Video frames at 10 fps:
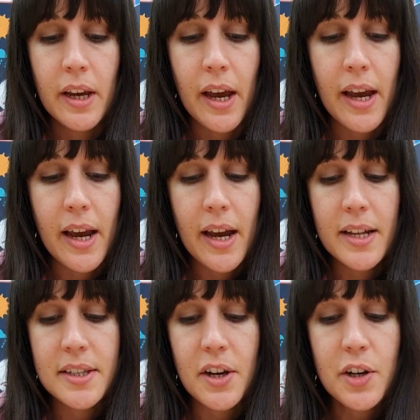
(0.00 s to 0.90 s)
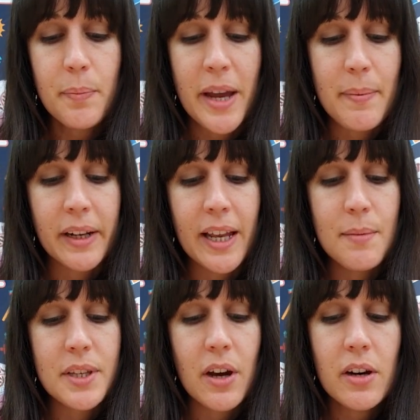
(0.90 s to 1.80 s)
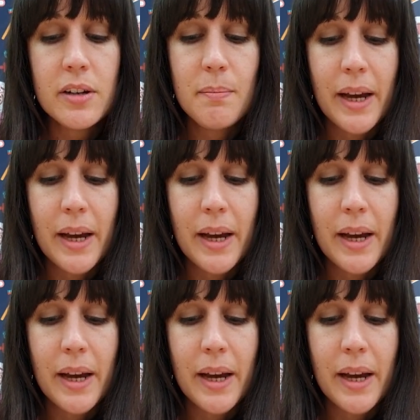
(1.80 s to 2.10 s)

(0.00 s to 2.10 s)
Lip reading: and our paper clips aren't